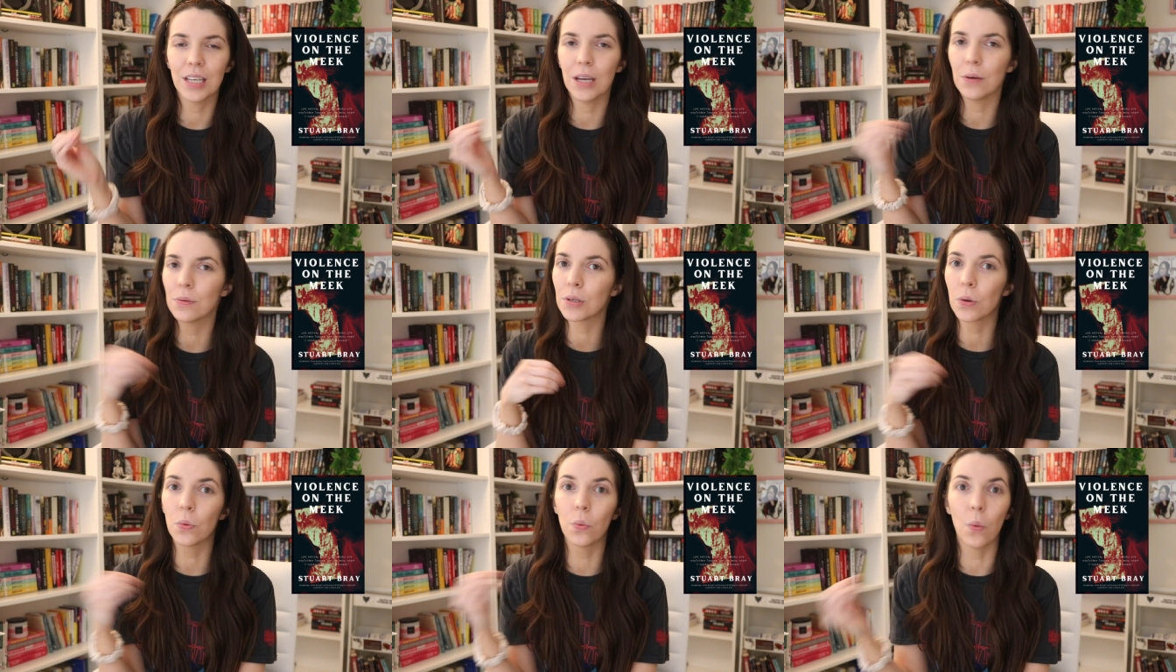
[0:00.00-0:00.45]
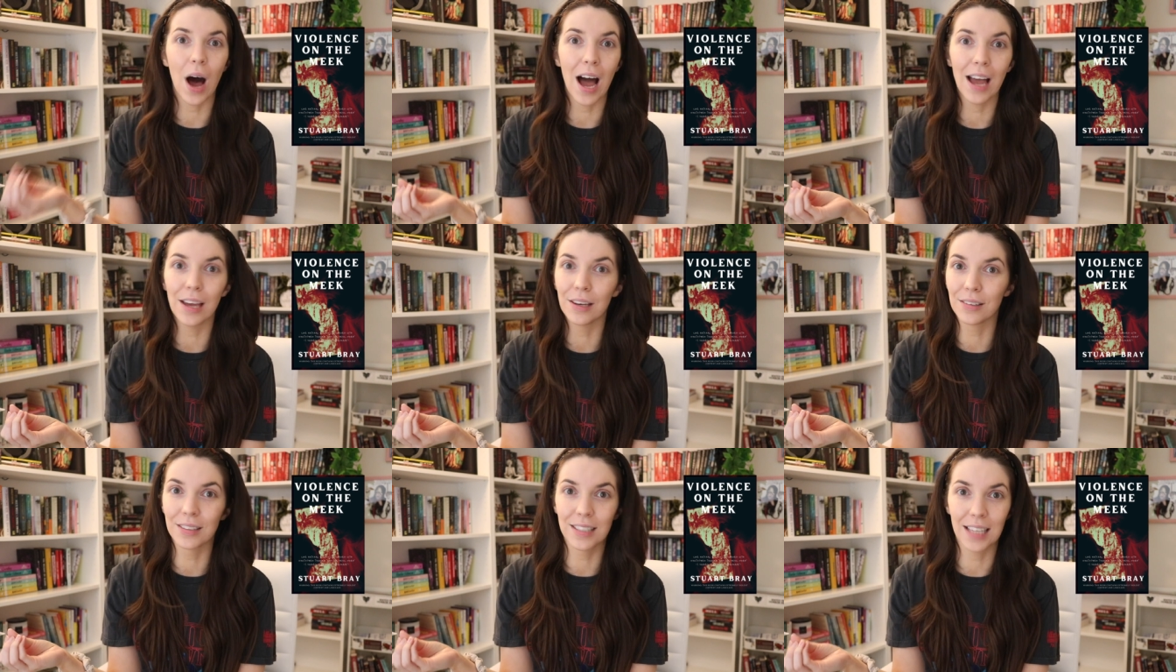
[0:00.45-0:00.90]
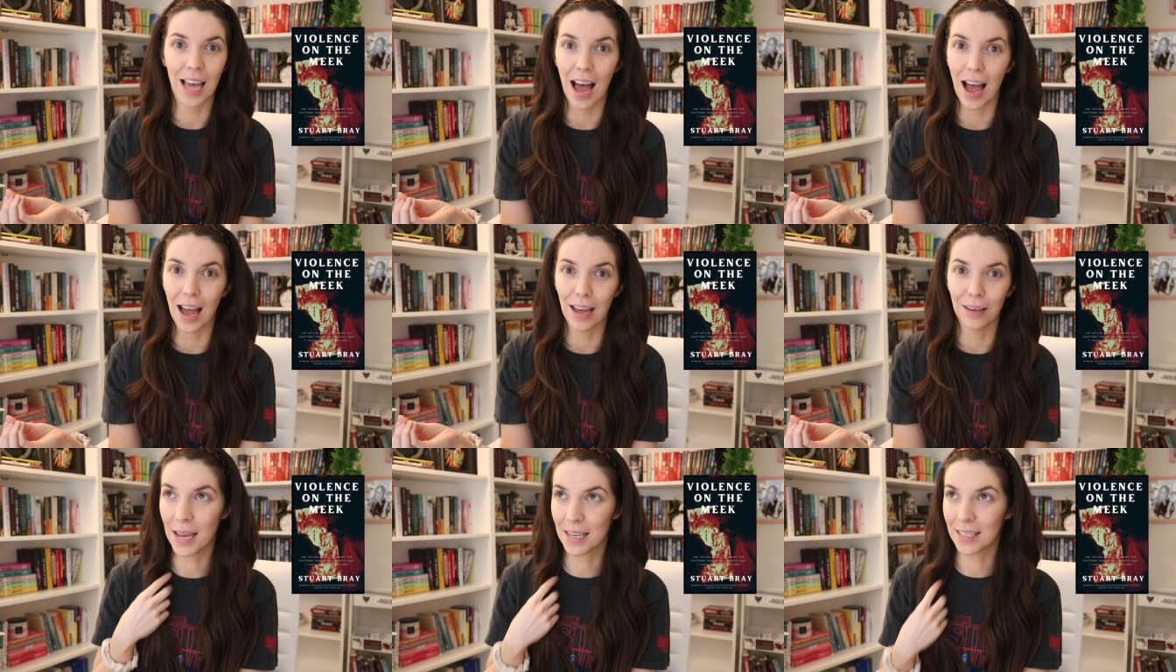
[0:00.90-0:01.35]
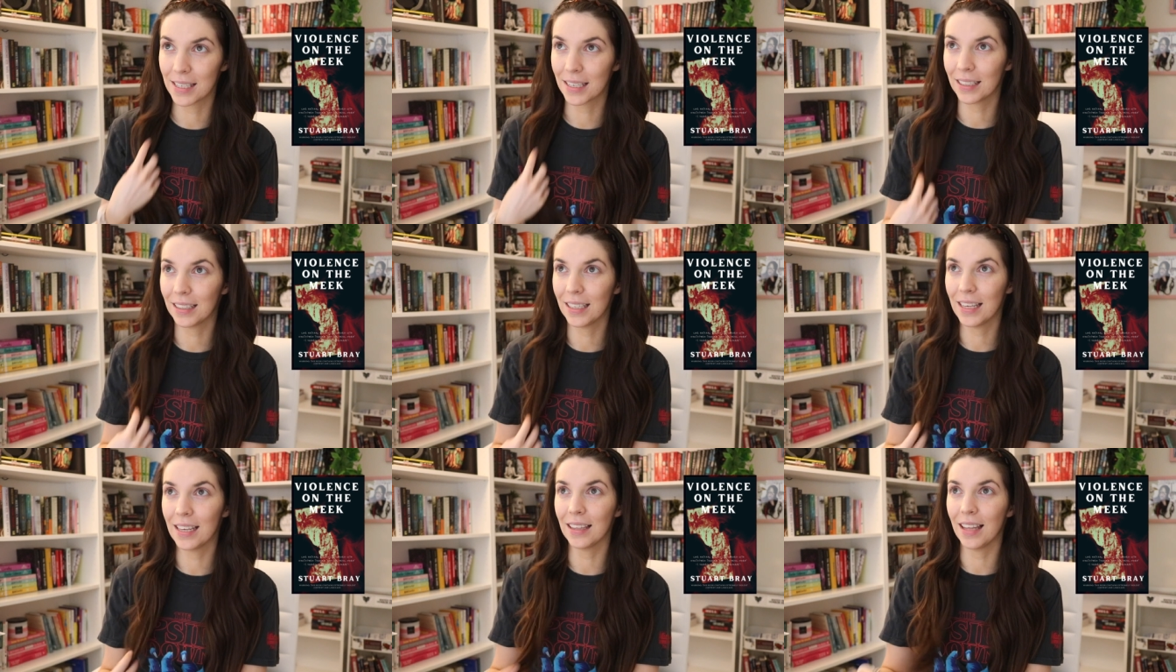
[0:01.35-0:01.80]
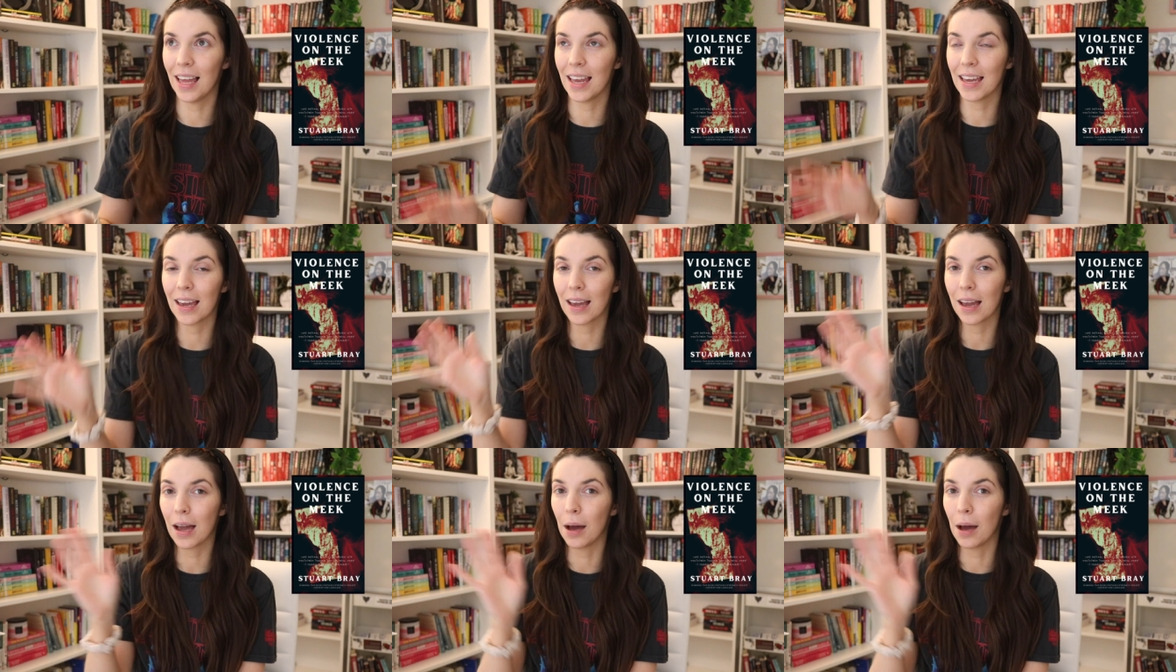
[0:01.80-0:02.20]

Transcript: It was a wild time. Basically, like,